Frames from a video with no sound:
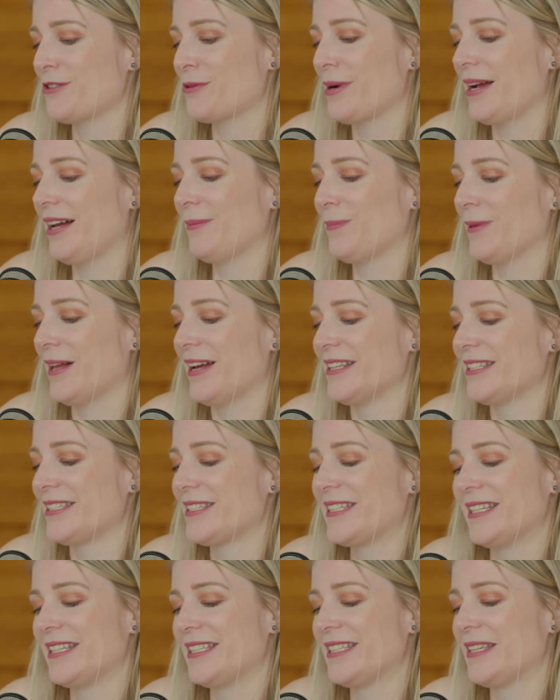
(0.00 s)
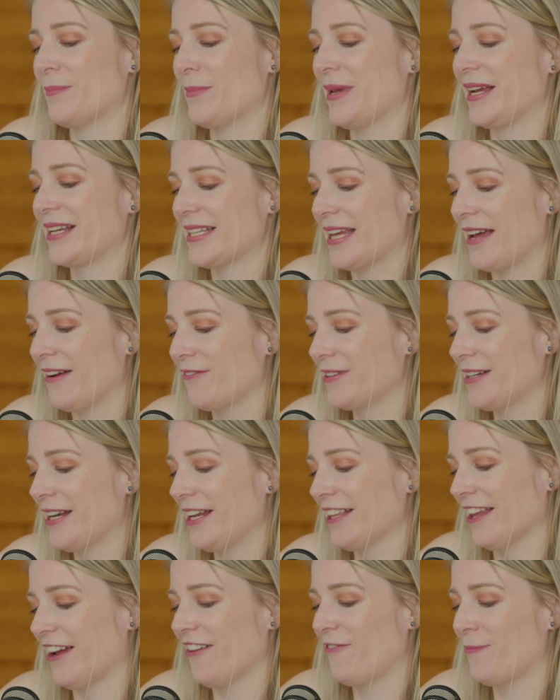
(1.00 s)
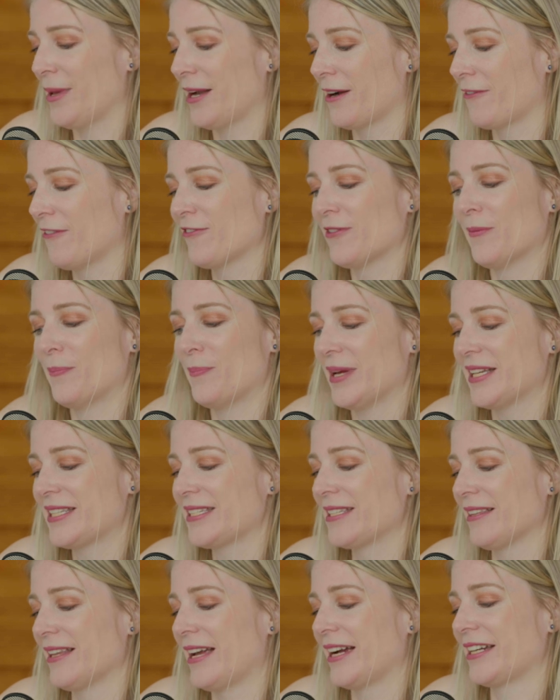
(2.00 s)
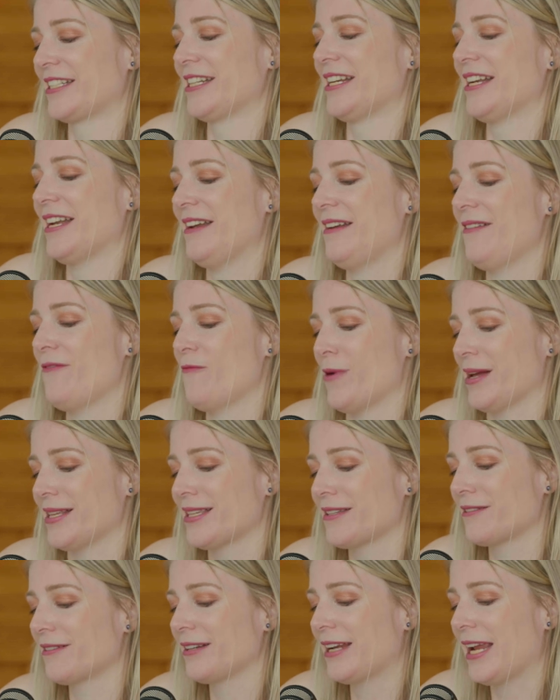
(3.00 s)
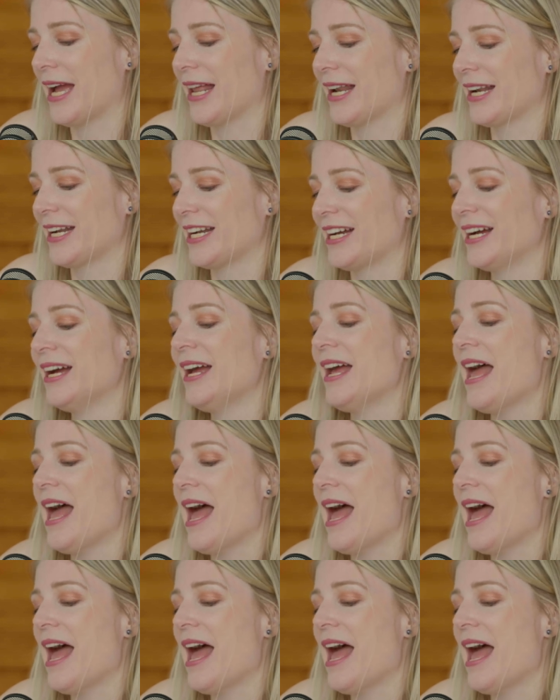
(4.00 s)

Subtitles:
Trail Appliances makes everyday life better with the best selection in Western Canada,